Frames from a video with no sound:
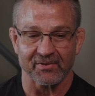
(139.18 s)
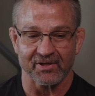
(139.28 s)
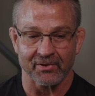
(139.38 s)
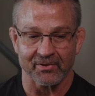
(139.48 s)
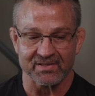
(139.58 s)

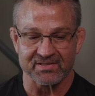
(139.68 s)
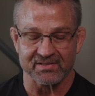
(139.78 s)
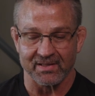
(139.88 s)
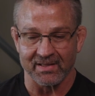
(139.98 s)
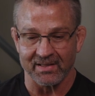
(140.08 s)
You know,
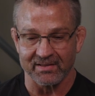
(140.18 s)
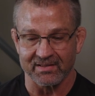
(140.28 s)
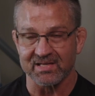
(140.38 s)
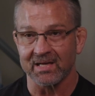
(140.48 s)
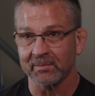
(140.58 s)
it's at
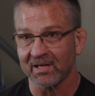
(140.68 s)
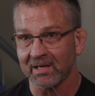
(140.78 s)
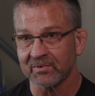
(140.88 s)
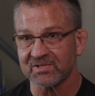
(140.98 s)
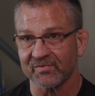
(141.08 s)
the time that
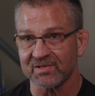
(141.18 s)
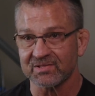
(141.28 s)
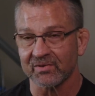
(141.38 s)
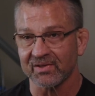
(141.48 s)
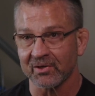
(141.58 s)
I went to
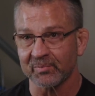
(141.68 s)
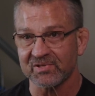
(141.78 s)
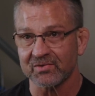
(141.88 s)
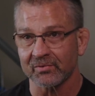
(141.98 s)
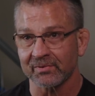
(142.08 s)
physical therapy
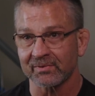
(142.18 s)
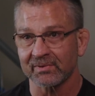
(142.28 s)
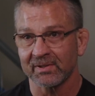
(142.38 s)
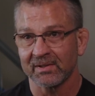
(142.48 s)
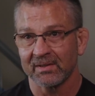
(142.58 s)
school,
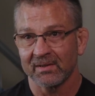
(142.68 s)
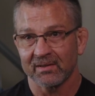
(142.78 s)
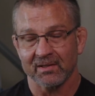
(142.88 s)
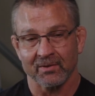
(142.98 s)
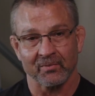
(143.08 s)

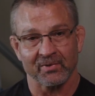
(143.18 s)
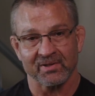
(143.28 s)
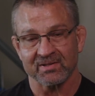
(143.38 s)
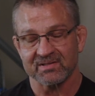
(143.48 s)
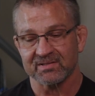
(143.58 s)
there
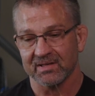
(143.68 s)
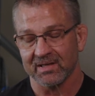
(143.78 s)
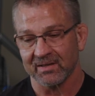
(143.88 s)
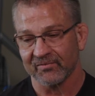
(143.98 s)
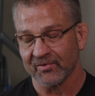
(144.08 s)
was,
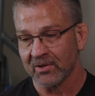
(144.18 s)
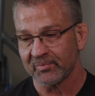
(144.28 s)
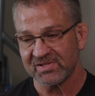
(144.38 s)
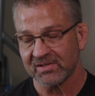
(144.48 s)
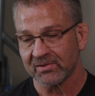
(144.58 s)
for our
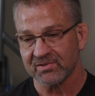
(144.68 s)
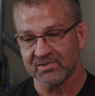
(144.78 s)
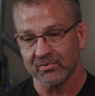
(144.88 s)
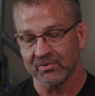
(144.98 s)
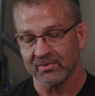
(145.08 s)
particular
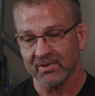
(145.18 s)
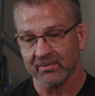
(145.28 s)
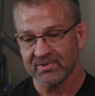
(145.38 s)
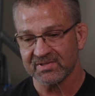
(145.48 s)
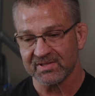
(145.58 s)
school, there
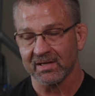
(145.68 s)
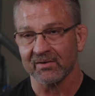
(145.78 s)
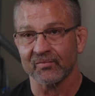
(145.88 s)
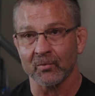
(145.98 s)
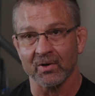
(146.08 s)
was
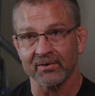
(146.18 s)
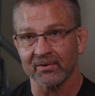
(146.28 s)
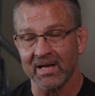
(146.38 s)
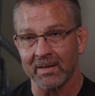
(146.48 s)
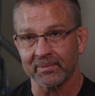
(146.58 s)

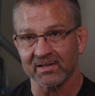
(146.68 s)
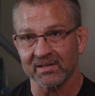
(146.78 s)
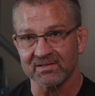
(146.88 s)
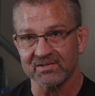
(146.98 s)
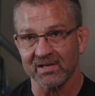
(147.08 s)
400
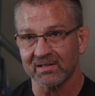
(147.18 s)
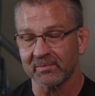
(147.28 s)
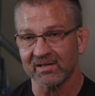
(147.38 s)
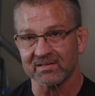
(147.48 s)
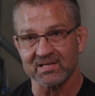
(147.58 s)
applicants. You had to
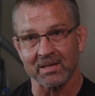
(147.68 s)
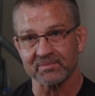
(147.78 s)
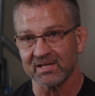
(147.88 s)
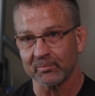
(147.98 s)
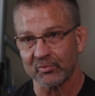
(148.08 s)
be in the
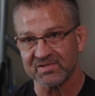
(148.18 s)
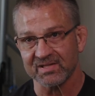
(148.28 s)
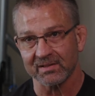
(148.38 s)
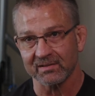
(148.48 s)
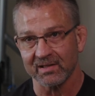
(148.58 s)
top 10%,
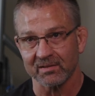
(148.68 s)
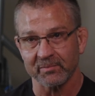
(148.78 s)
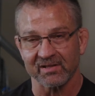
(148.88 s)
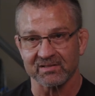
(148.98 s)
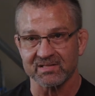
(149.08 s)
you had to
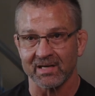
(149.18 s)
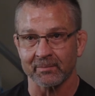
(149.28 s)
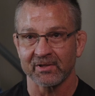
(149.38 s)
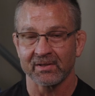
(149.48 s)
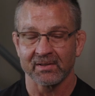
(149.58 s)
be in the
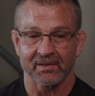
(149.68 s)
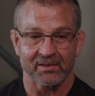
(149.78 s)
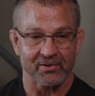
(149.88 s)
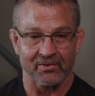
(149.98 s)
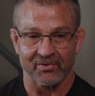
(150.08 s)
top,
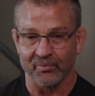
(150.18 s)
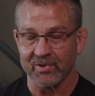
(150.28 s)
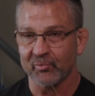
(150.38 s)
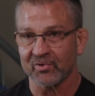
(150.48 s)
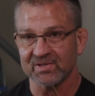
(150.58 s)
you know,
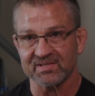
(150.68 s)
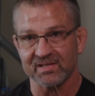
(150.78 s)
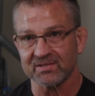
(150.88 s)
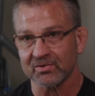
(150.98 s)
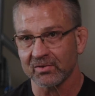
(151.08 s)

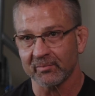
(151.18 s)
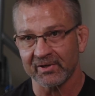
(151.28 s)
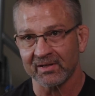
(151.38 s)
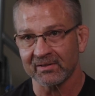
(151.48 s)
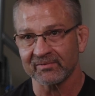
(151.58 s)
3.6 or
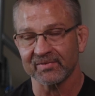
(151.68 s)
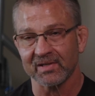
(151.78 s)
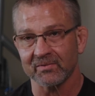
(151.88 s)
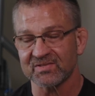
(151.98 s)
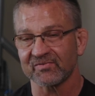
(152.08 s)

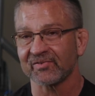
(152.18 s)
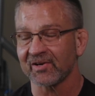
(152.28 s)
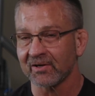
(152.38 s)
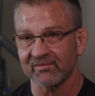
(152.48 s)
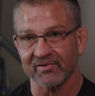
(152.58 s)
above. It was
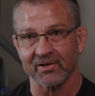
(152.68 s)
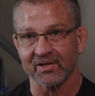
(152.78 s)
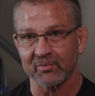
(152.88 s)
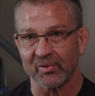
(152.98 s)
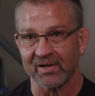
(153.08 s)
very, very
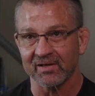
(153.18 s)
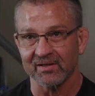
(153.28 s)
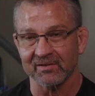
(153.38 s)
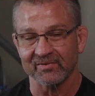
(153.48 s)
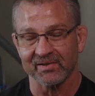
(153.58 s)
competitive.